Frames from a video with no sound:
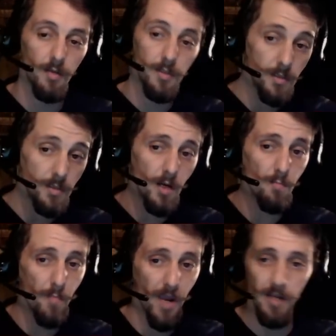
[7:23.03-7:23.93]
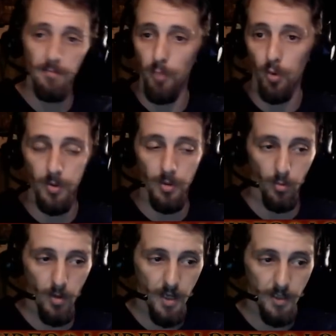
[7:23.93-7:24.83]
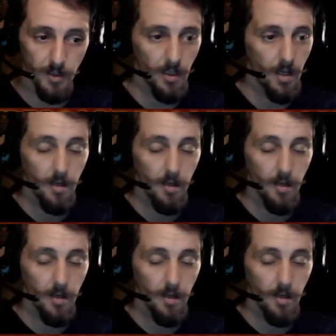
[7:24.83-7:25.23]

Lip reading: Now, this is our main board Duress.